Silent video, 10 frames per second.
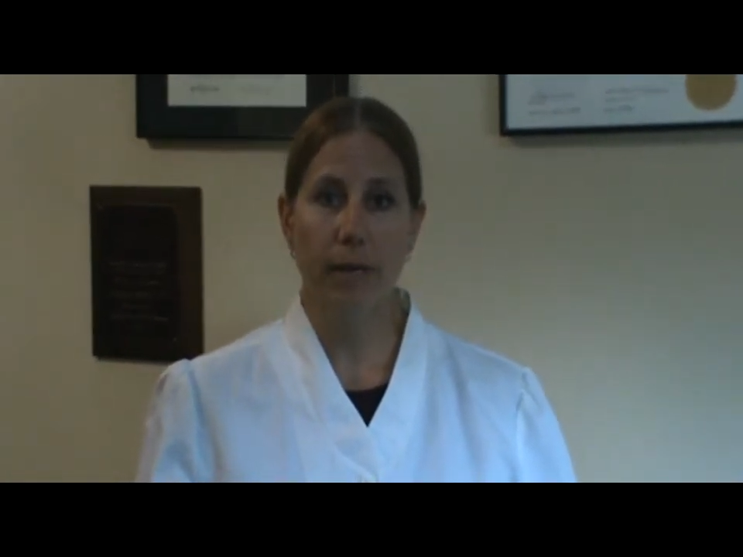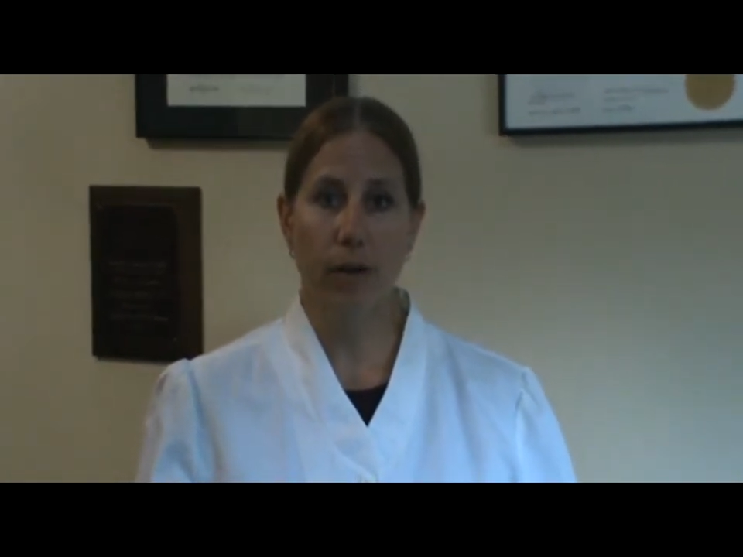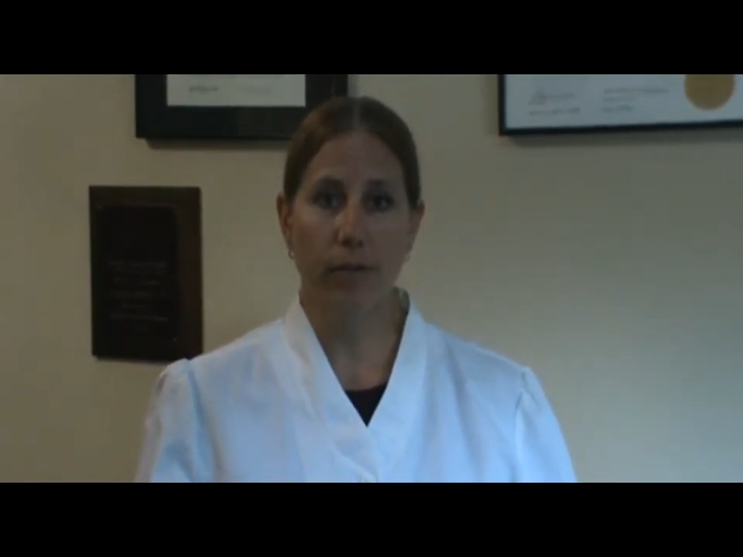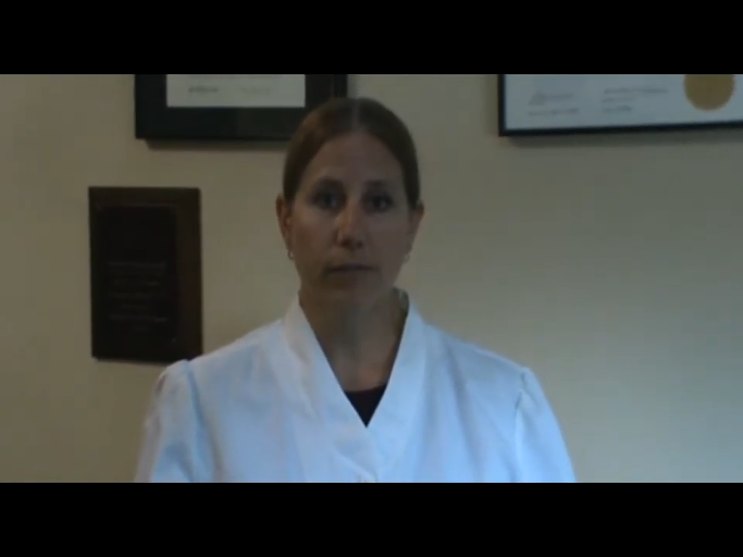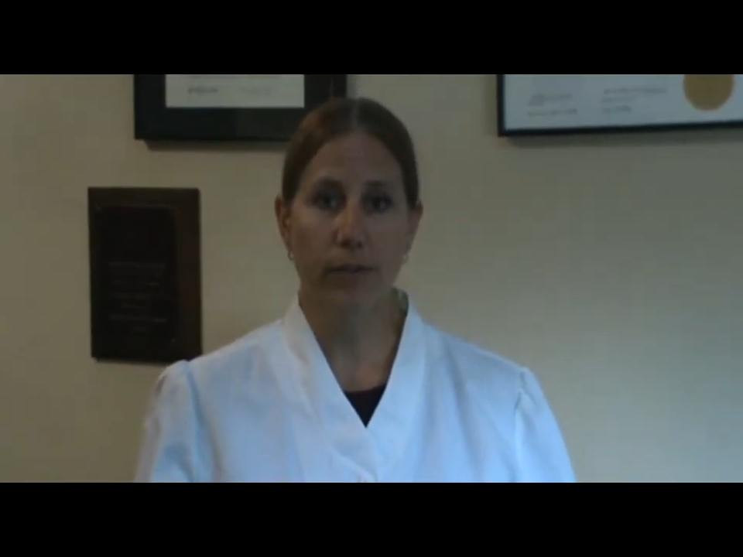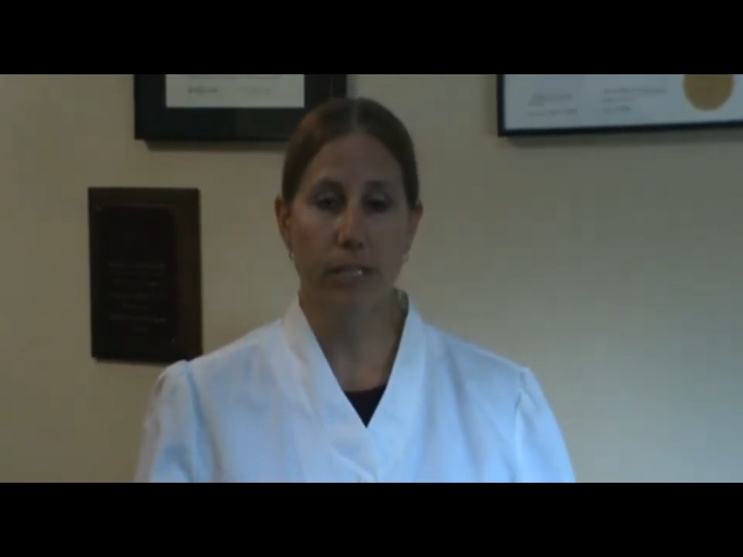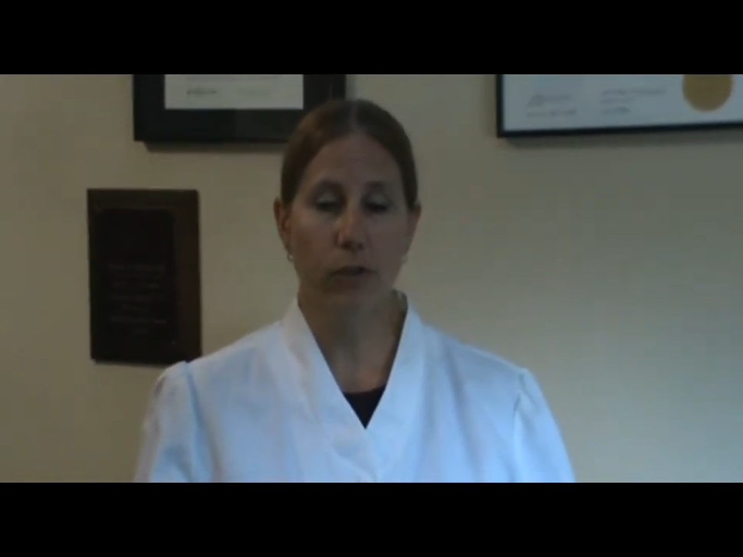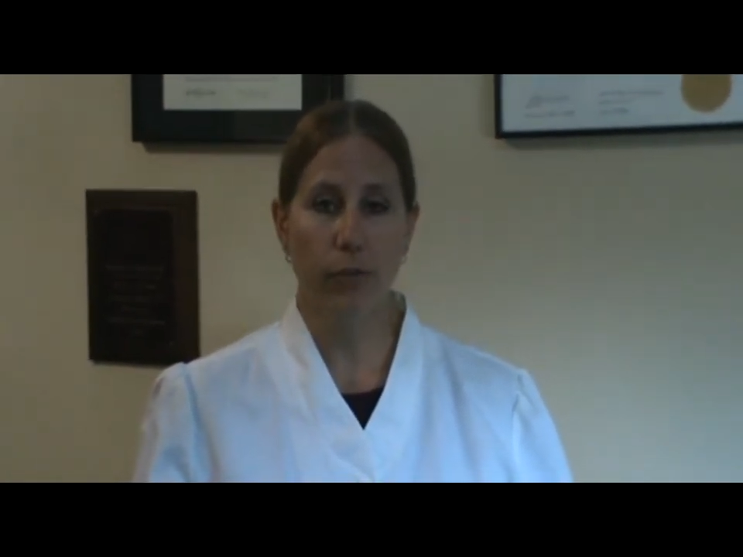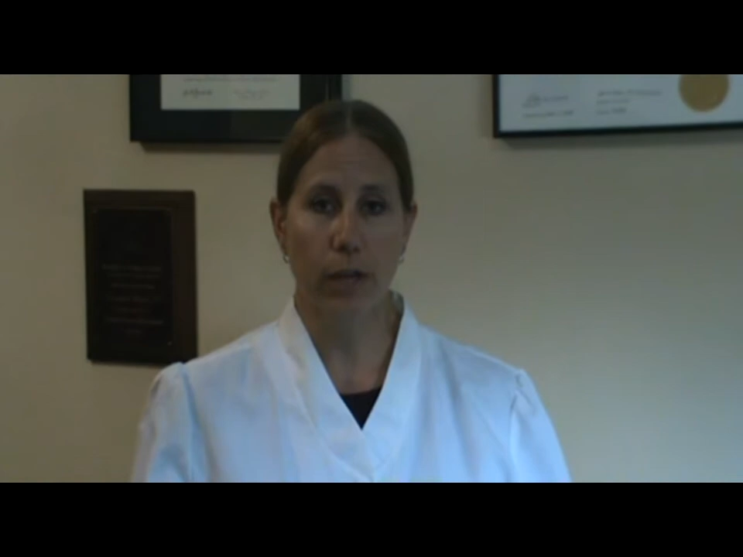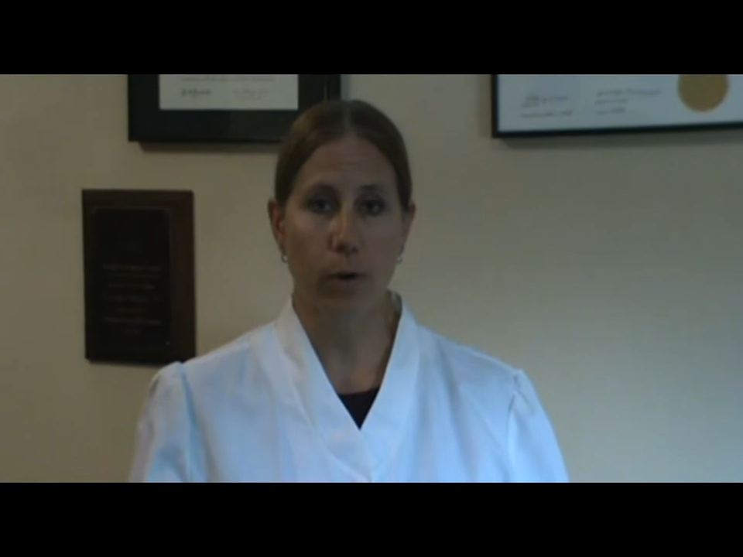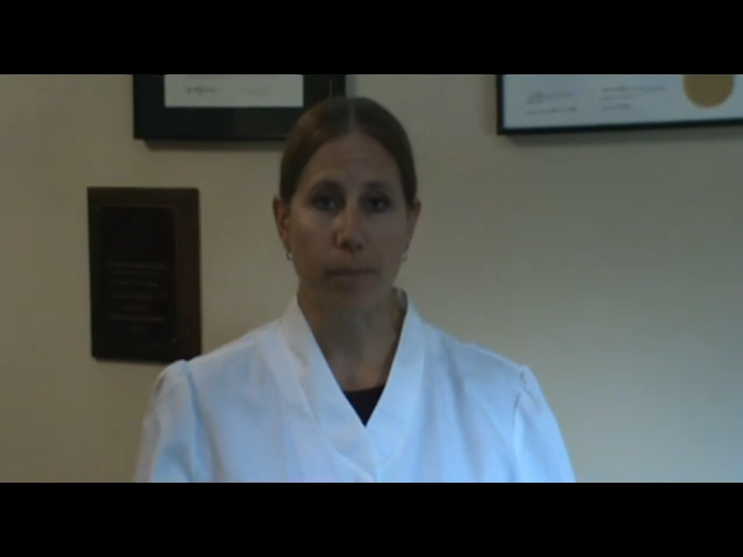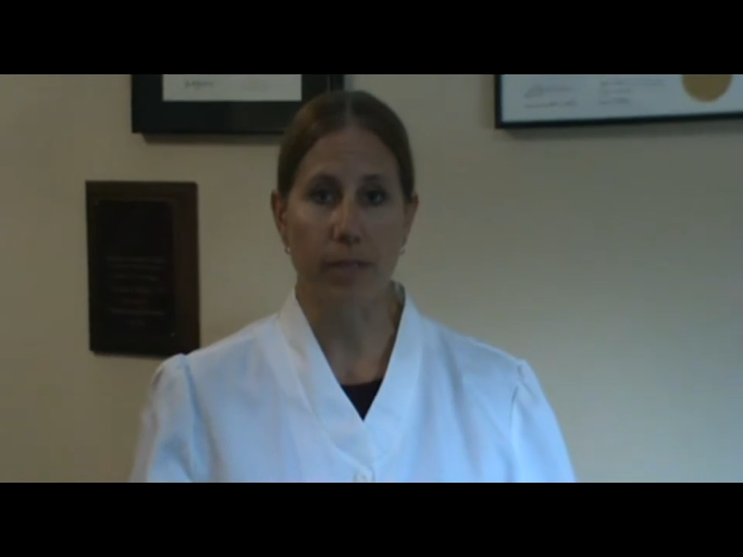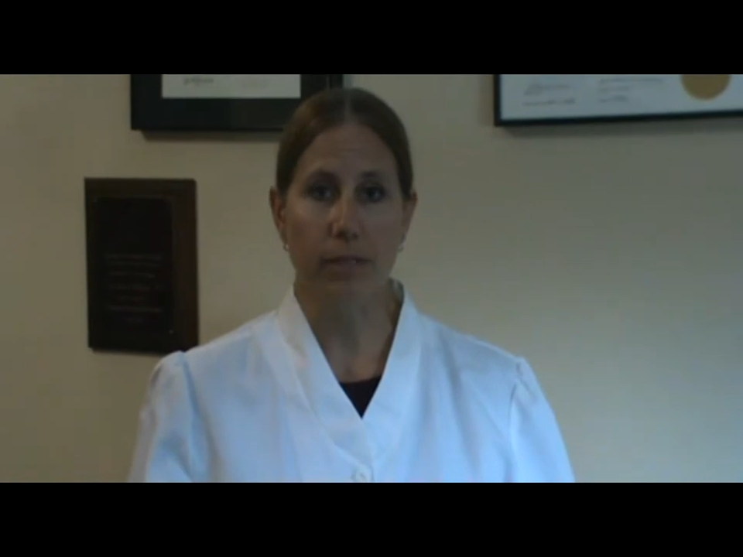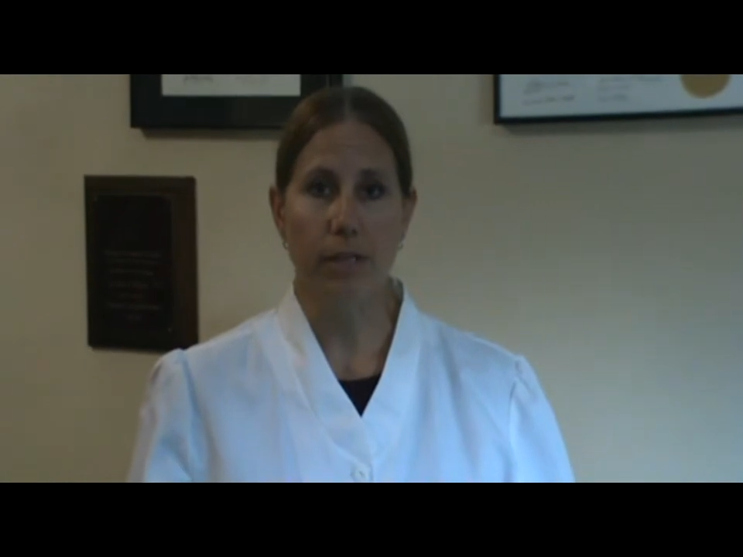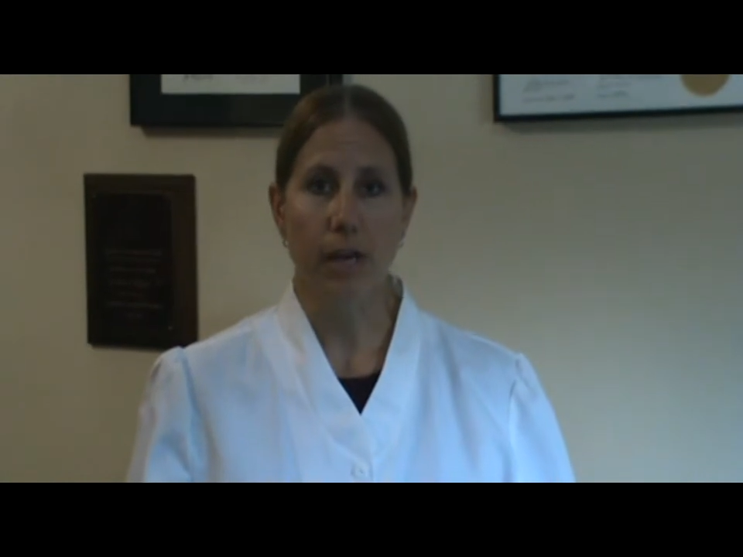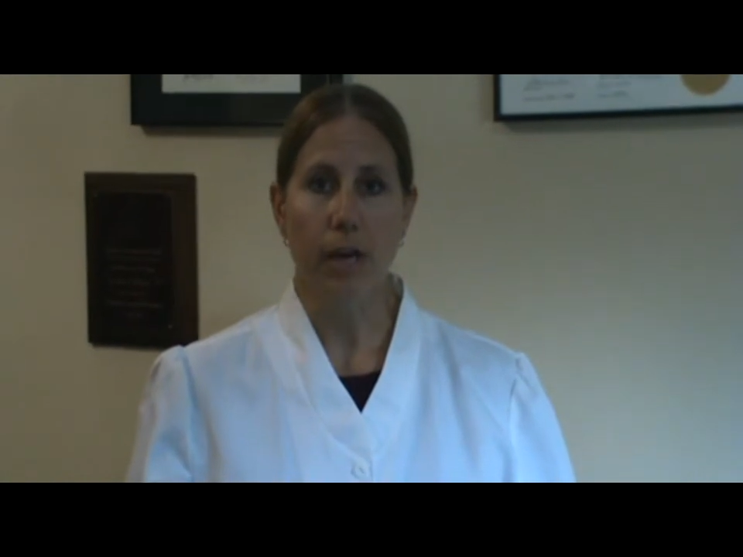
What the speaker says: pelvic physical therapist